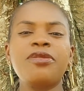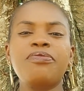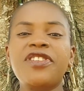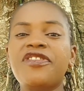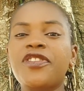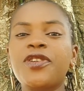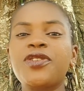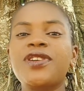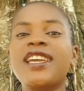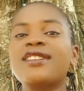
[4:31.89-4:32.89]
before
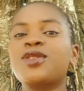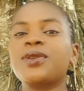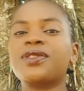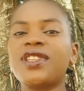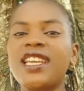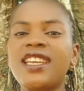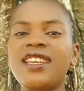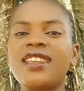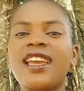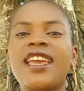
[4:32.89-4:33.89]
you get your
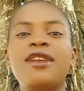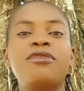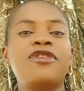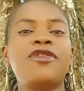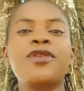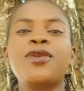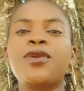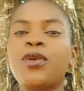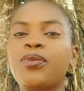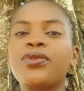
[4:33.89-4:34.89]
TIN and before you
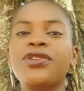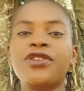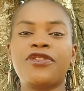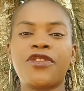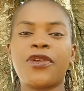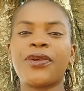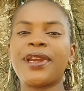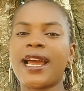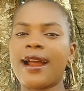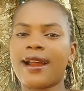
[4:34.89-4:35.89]
open your
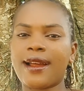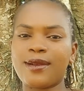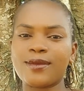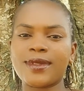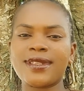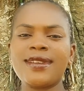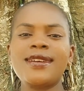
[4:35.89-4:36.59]
foreign account.